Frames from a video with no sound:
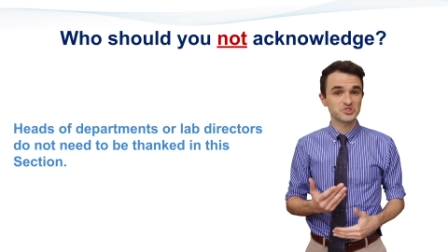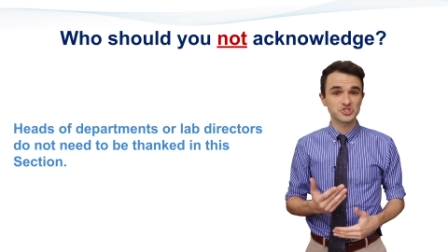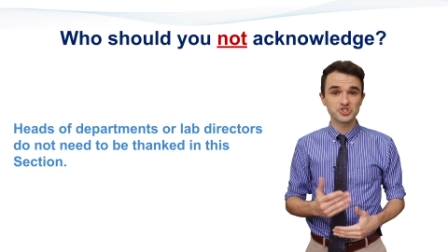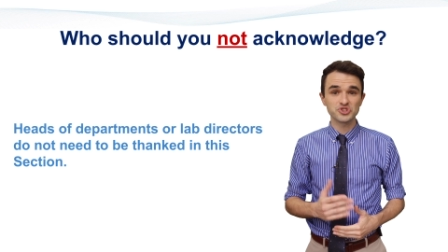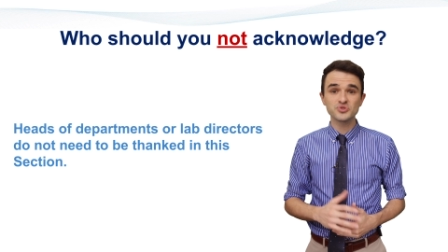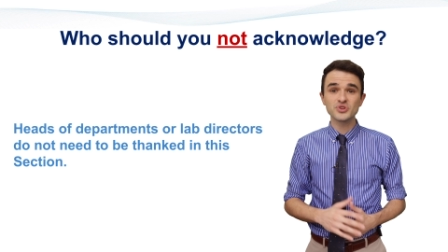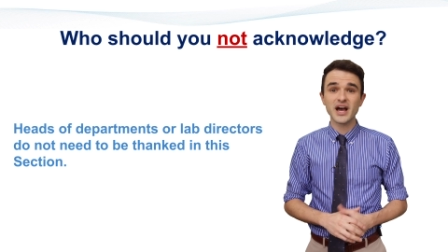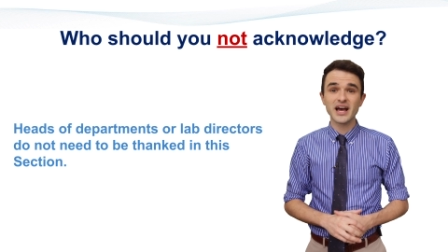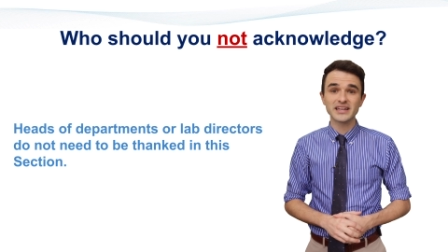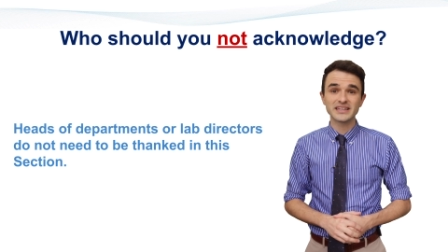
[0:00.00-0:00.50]

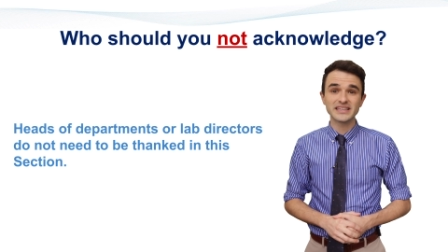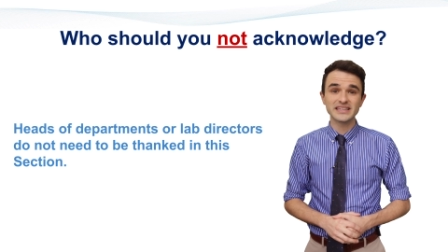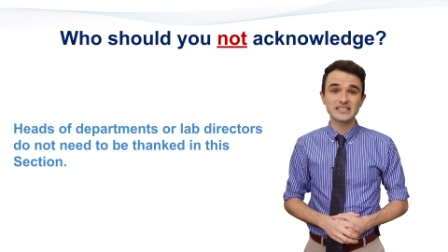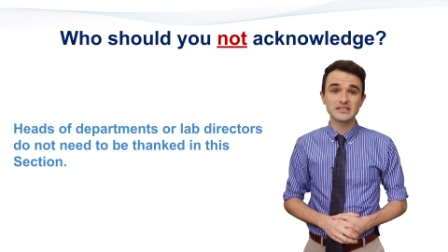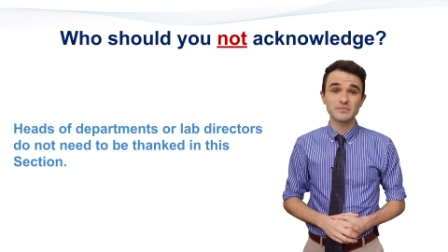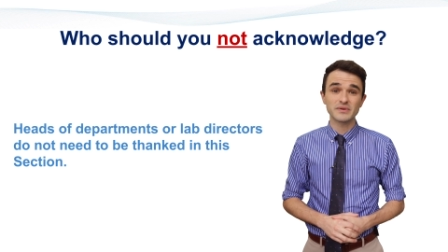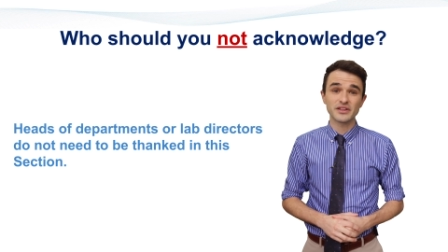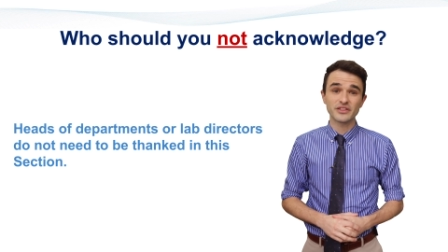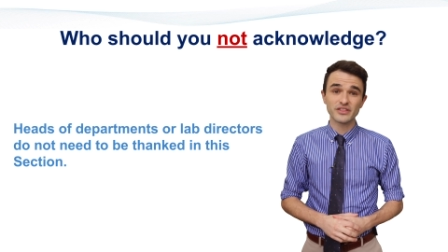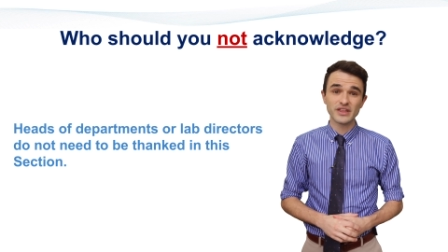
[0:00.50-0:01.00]
do not need
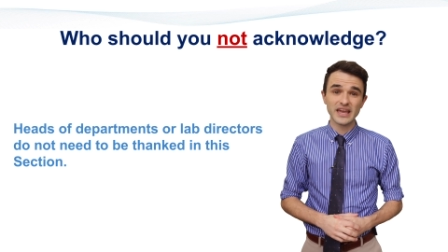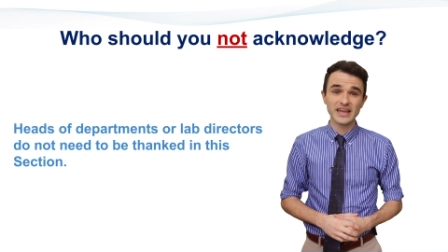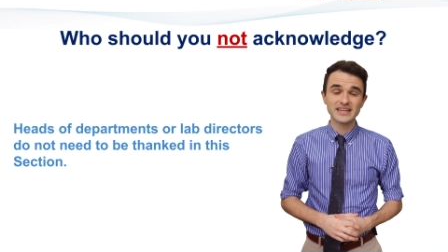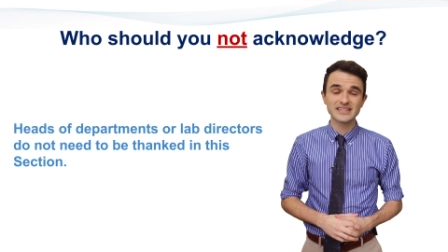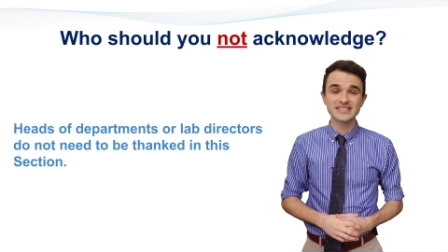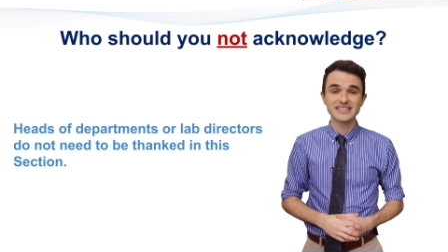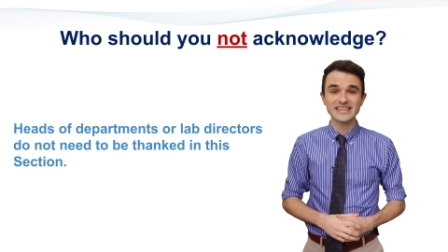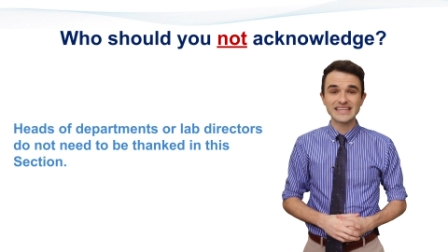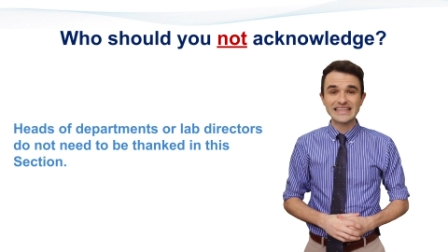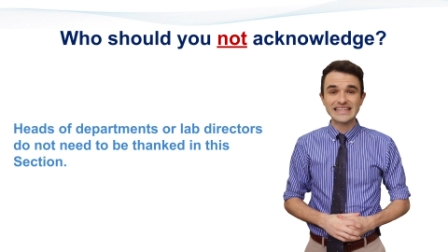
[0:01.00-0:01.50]
to be
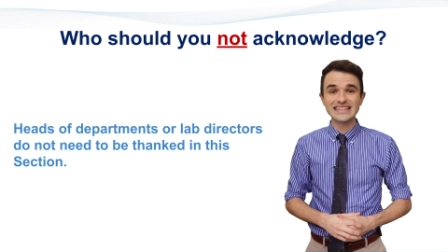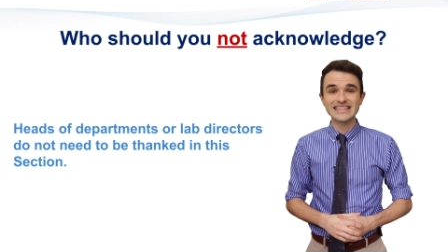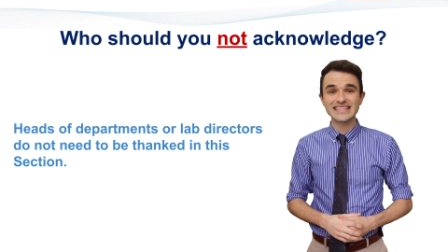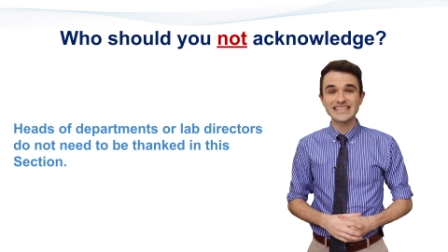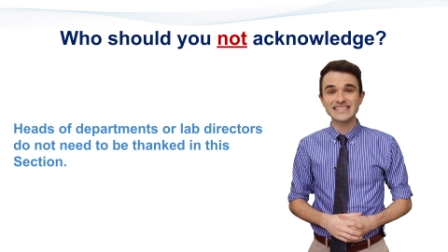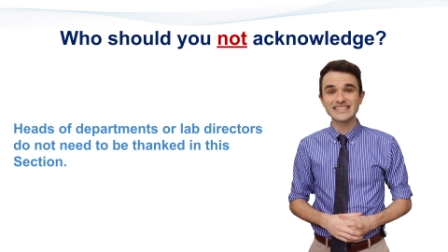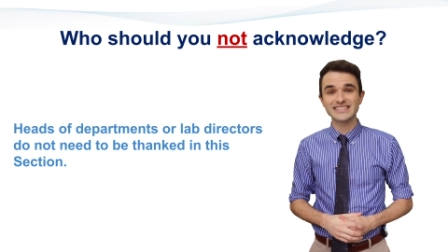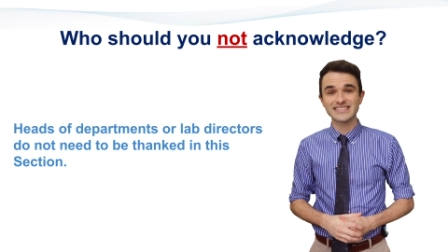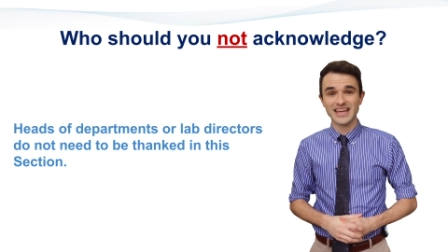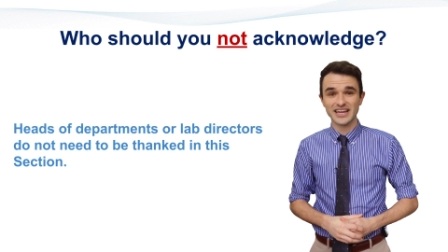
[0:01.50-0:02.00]
thanked in
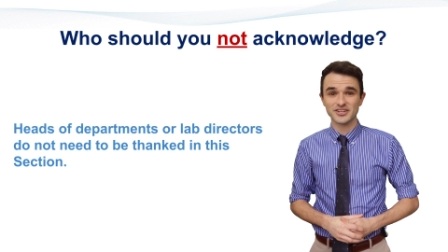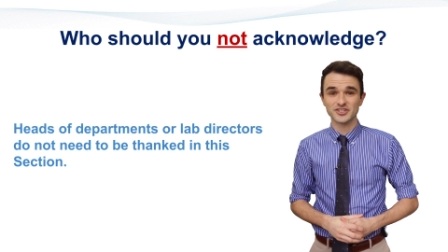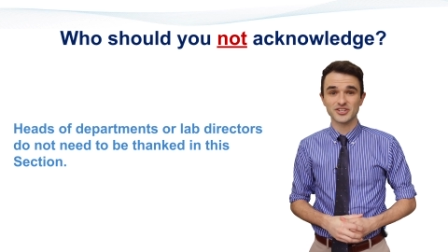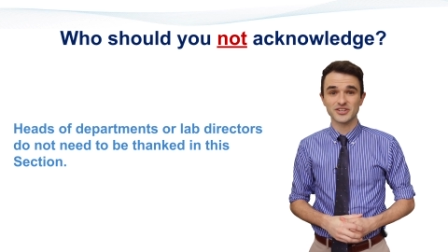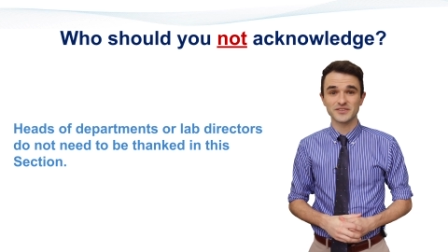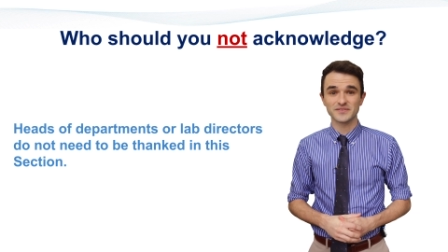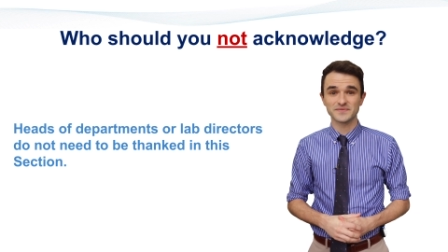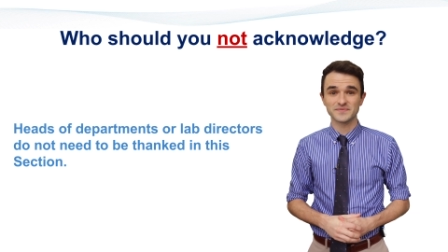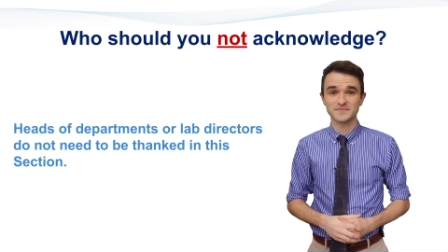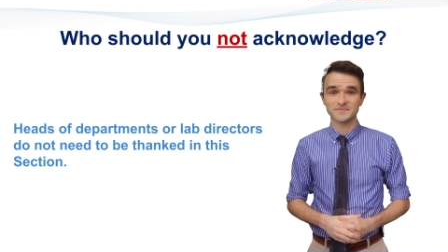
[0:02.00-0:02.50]
this
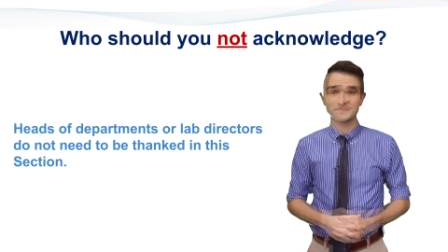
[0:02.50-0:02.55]
section.